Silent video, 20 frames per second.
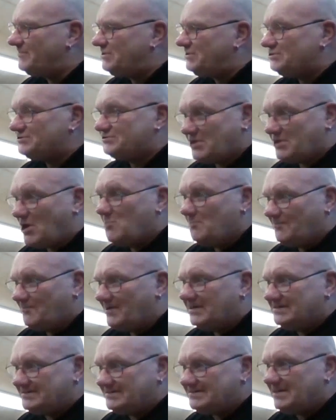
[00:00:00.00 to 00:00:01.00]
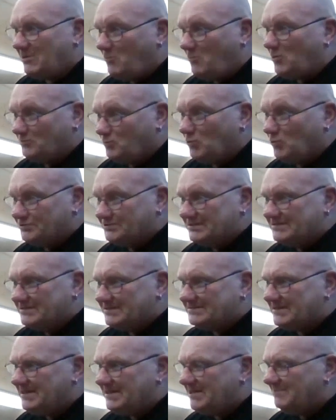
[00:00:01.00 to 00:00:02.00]
Just hopefully wanted to
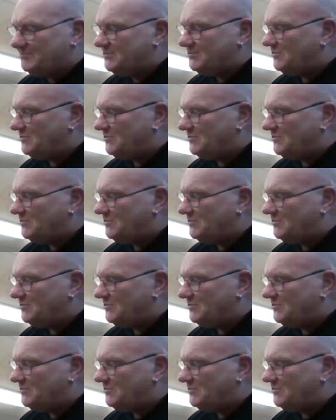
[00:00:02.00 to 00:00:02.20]
see him.